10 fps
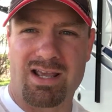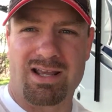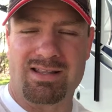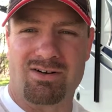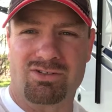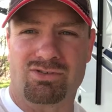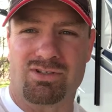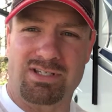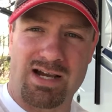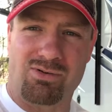and then also
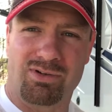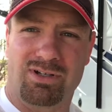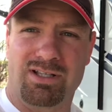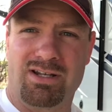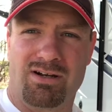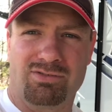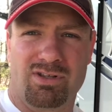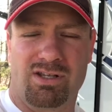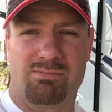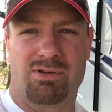the towel to clean off so
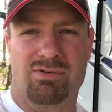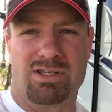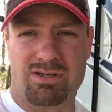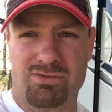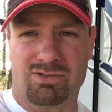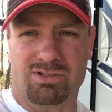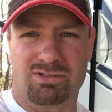they can be reused.